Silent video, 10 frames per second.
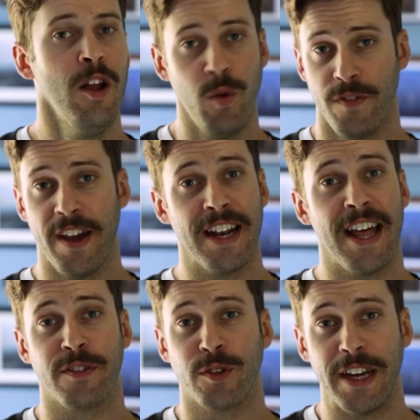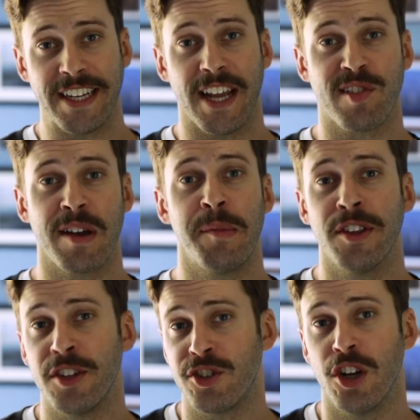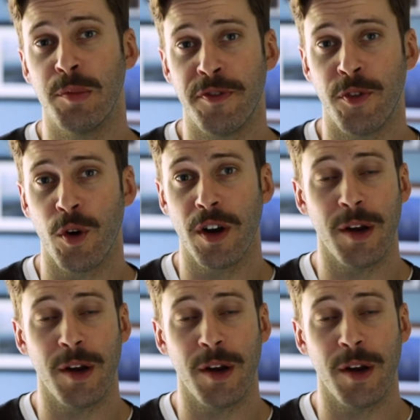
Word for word: We've had a lot of great guests come on this show before,